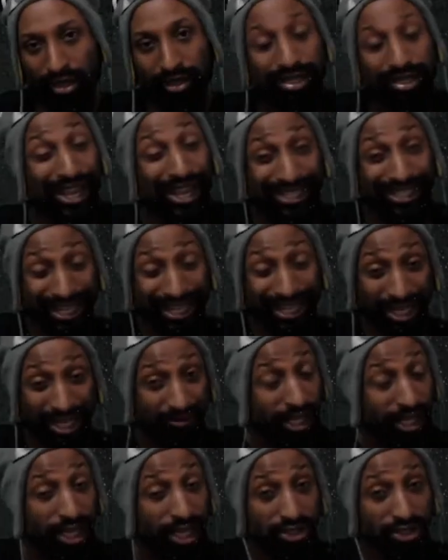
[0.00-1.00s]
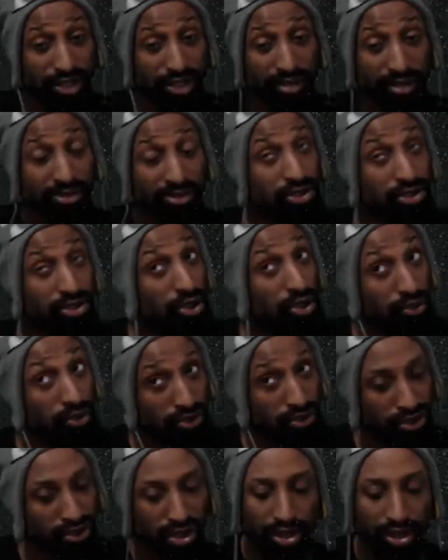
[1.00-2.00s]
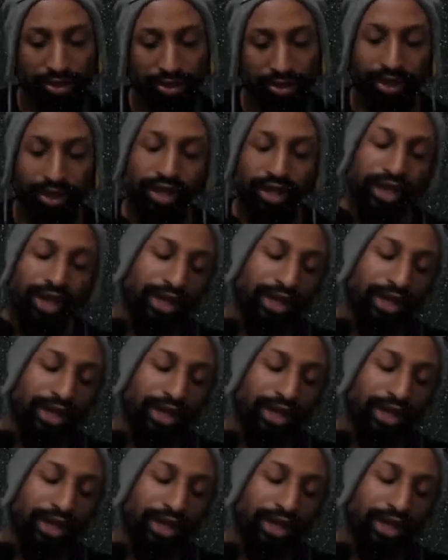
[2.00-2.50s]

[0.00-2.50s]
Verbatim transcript: the tax identification number, social security.